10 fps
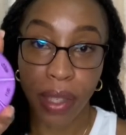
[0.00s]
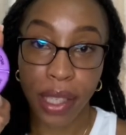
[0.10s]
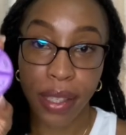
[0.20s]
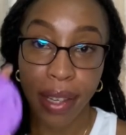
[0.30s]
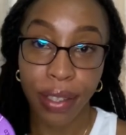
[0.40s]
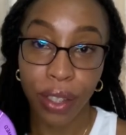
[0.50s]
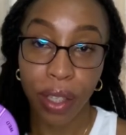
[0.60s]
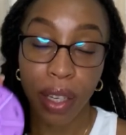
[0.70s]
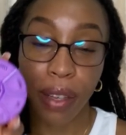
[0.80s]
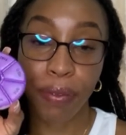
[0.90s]

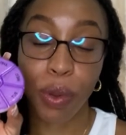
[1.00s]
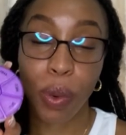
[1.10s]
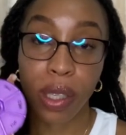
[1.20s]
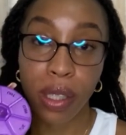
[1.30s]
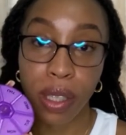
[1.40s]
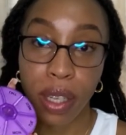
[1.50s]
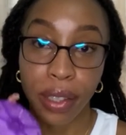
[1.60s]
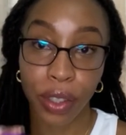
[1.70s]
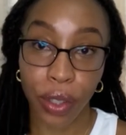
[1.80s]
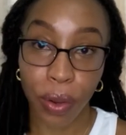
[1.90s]
essential if you want to
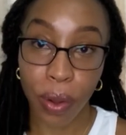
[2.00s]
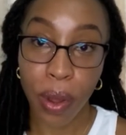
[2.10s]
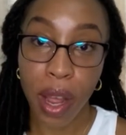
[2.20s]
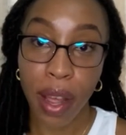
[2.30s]
ensure